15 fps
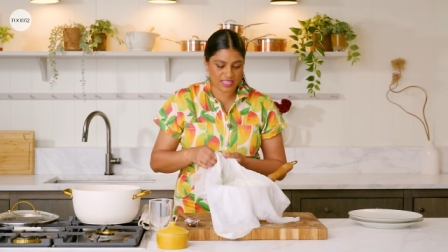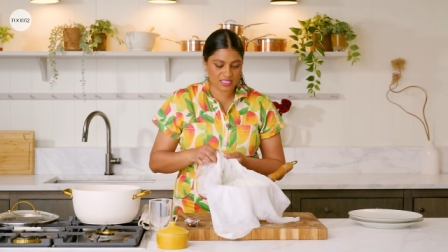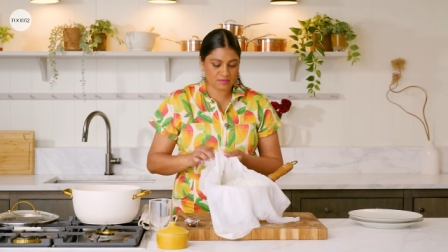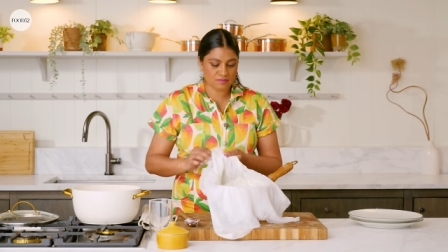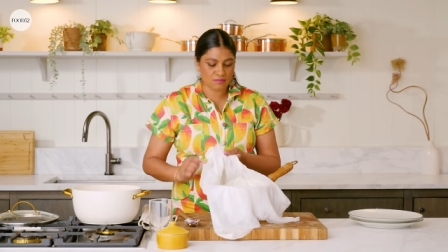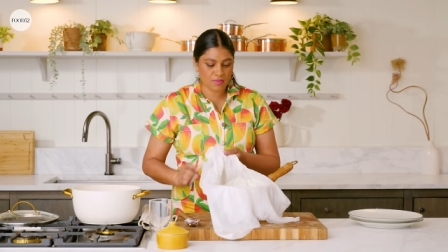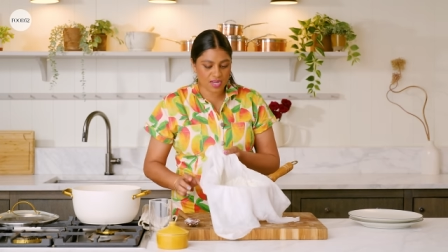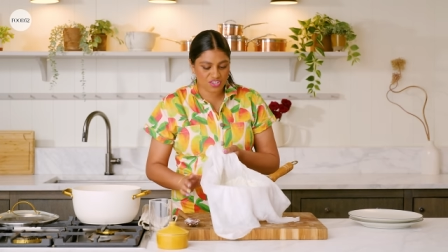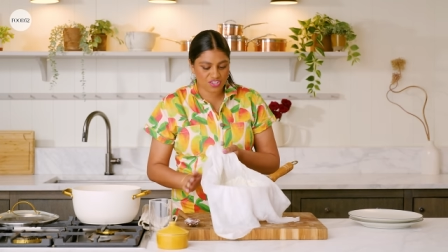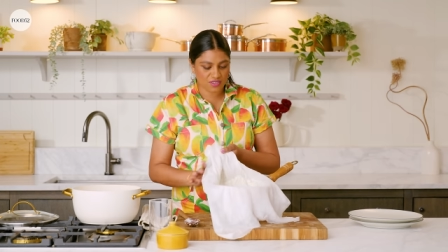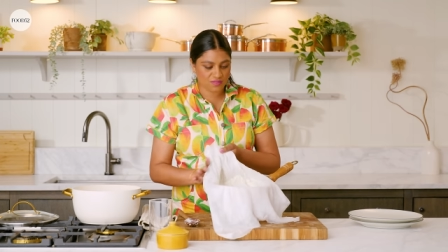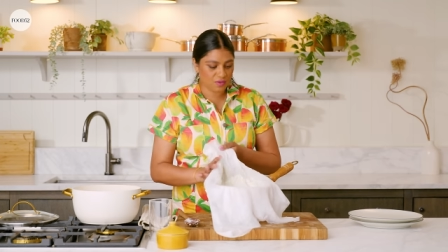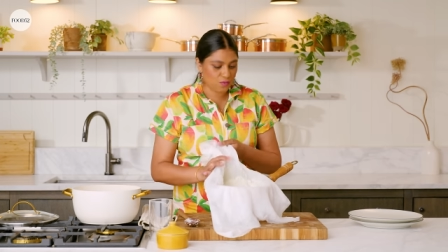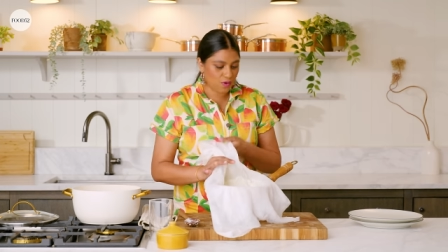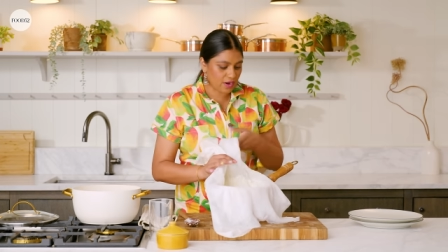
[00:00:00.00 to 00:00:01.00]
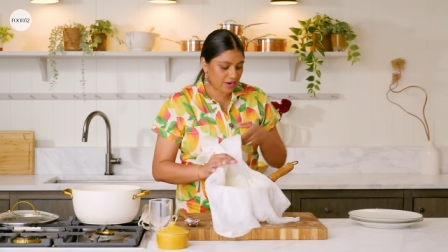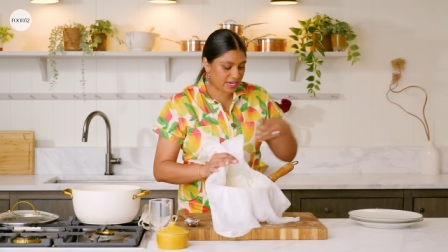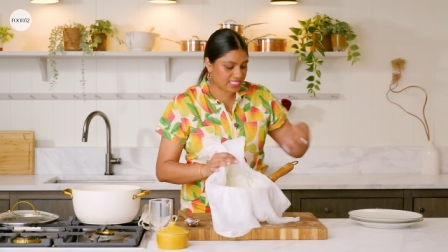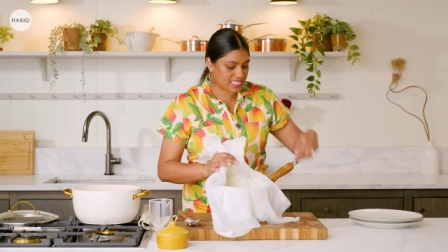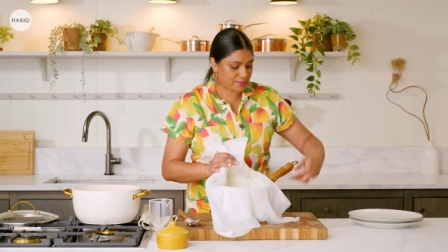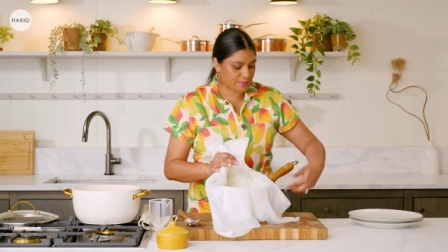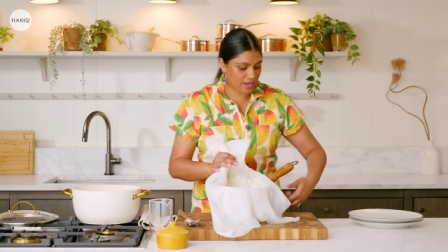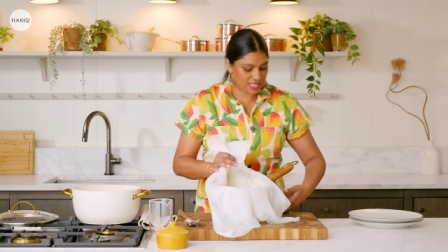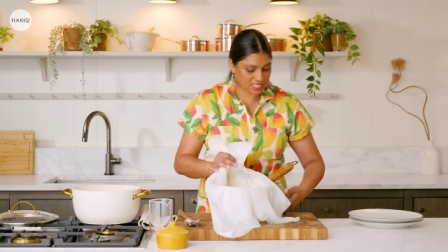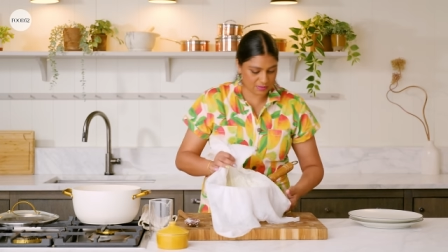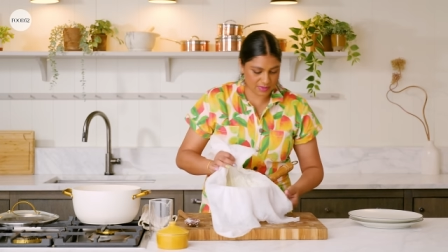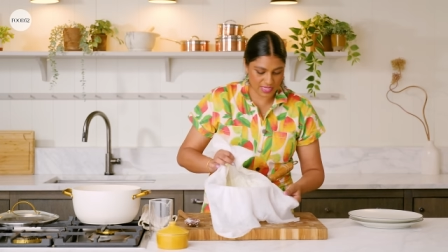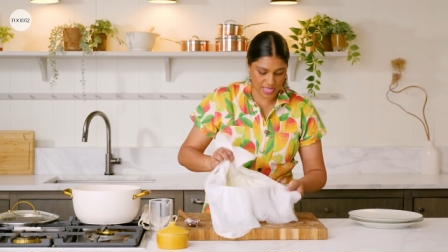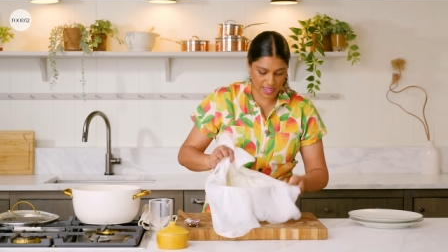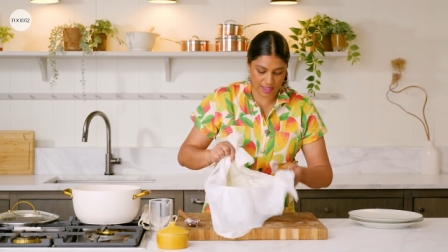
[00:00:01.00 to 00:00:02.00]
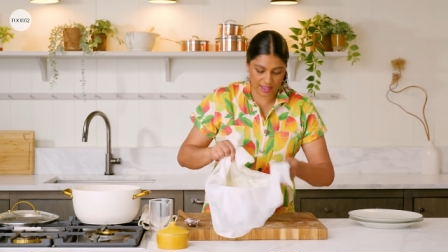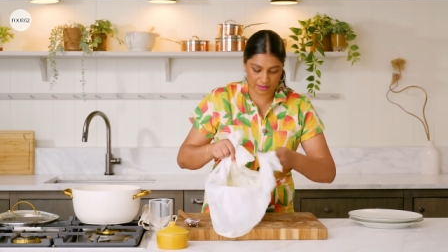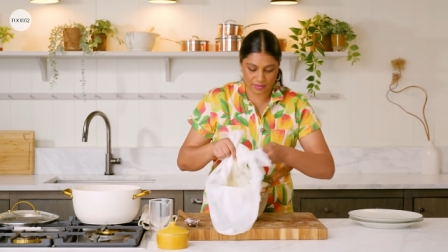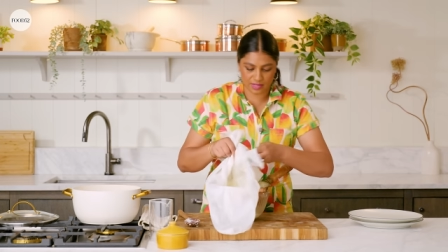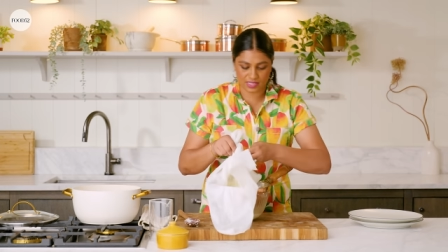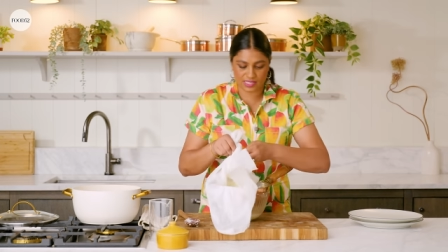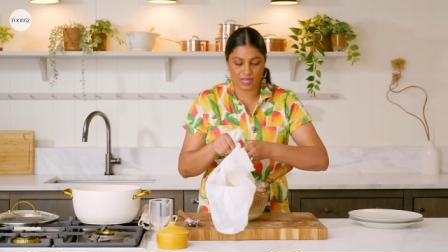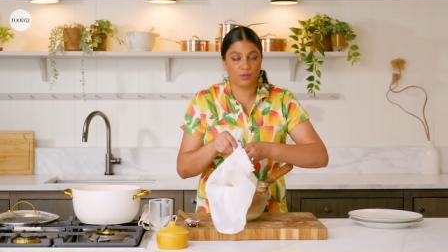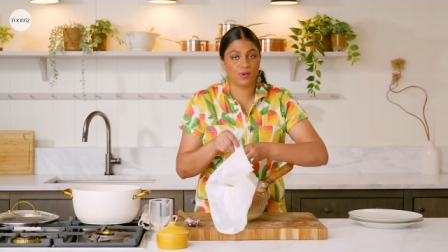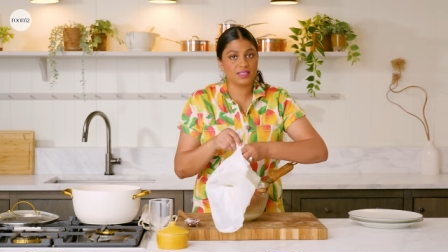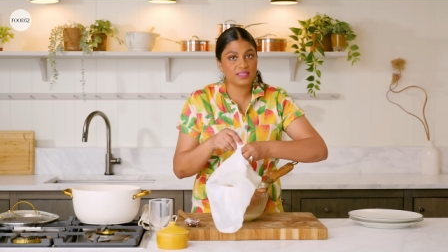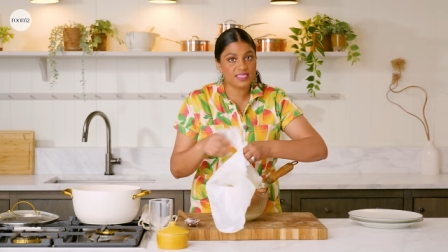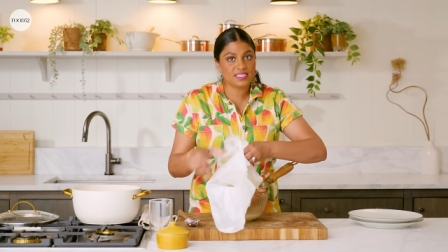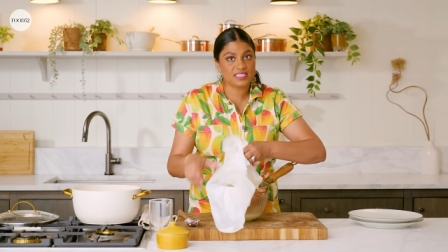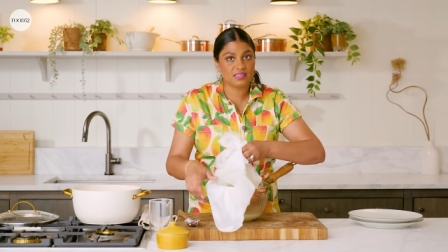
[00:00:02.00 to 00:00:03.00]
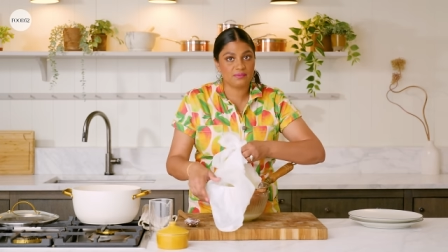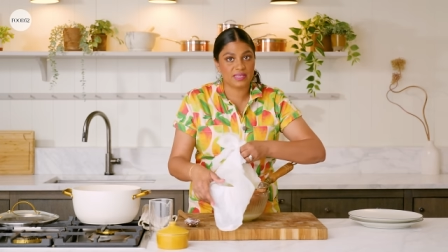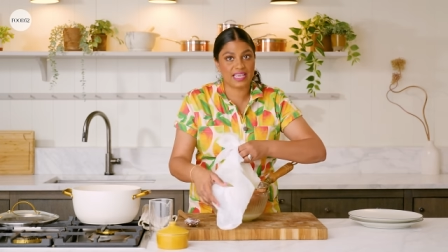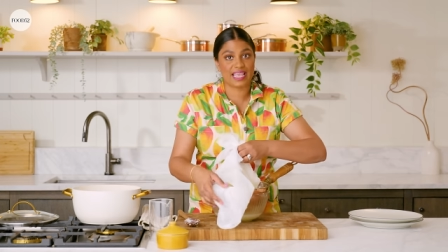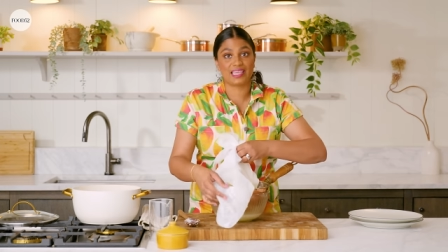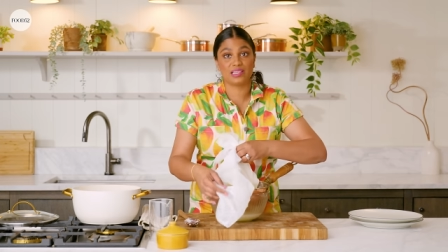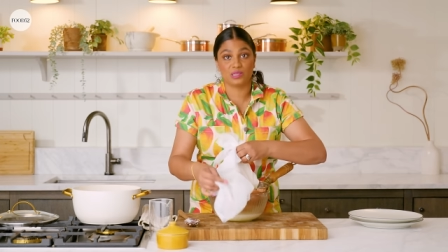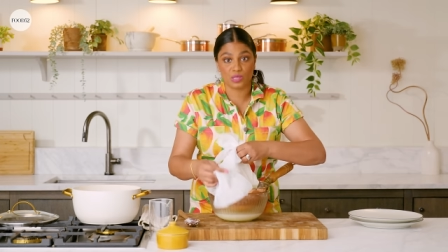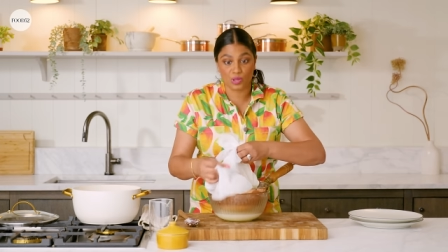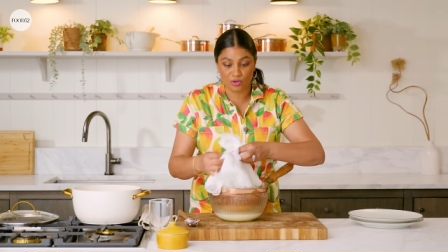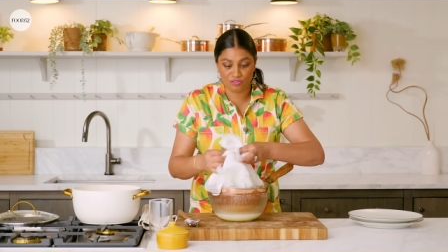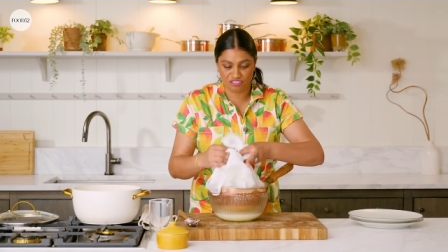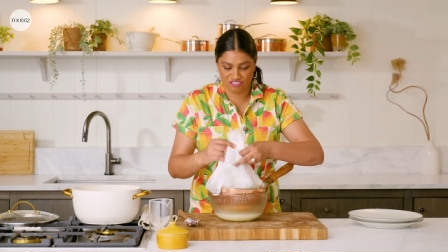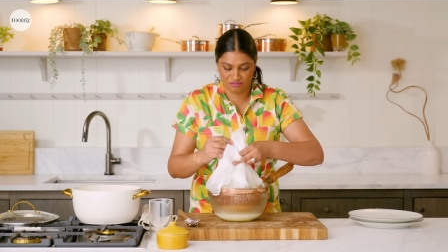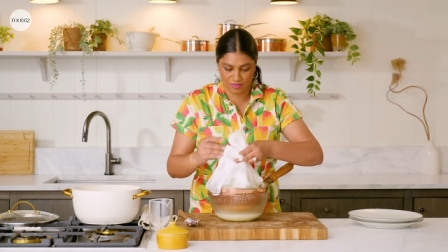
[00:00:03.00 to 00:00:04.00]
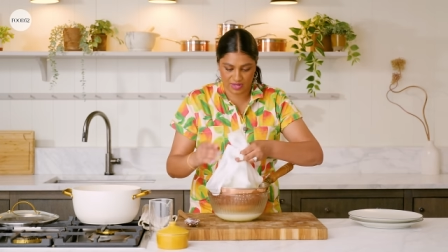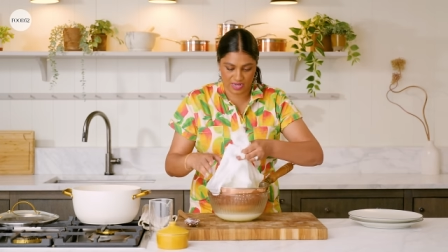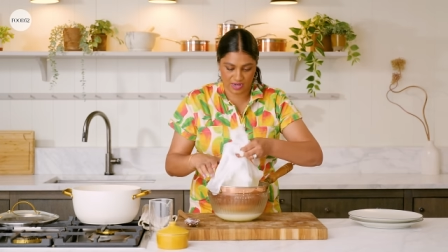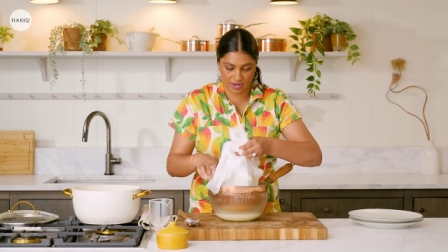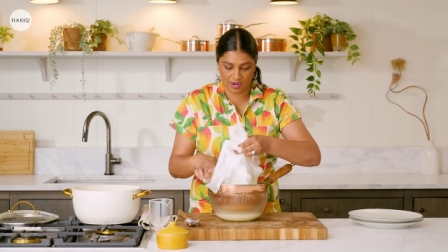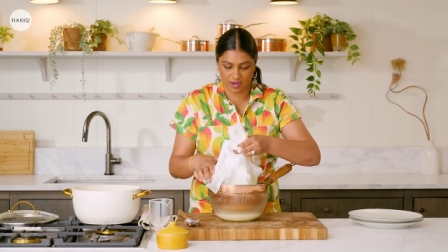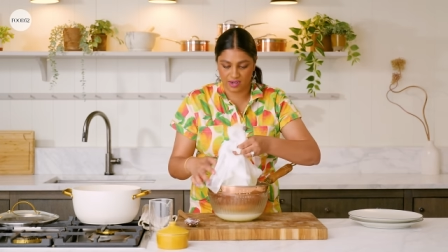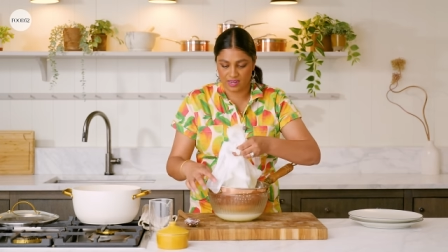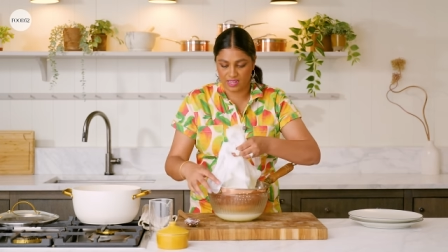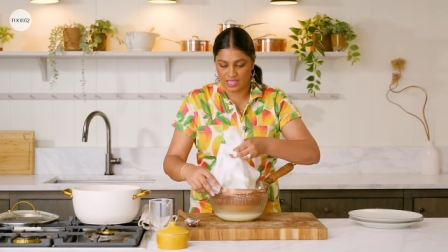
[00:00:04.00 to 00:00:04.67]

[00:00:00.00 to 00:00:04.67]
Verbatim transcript: as much of the water as I possibly can because I want this to be a loaf of paneer.